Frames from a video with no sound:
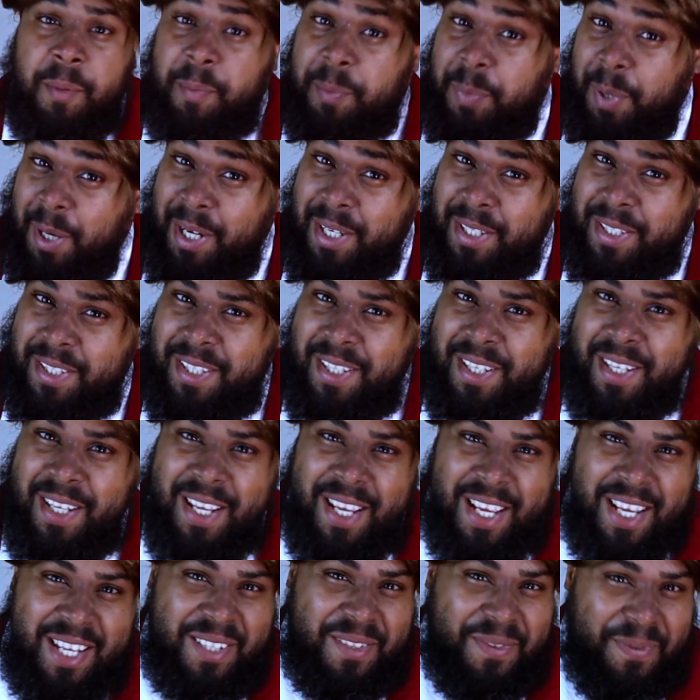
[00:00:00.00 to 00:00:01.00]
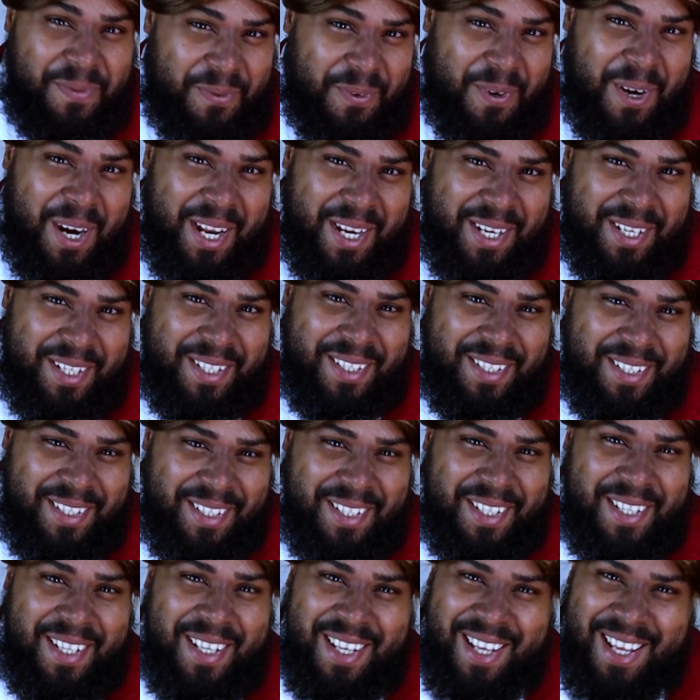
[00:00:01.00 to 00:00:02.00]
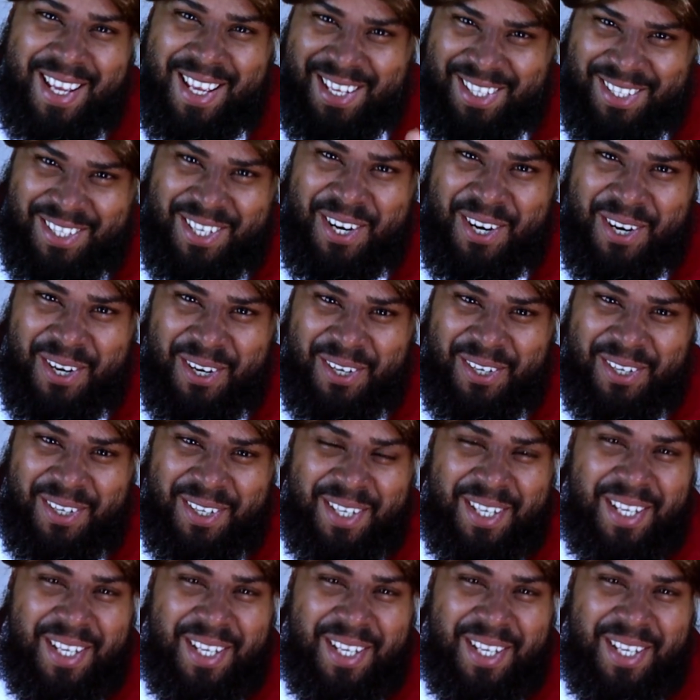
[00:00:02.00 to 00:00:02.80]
But his friend is here.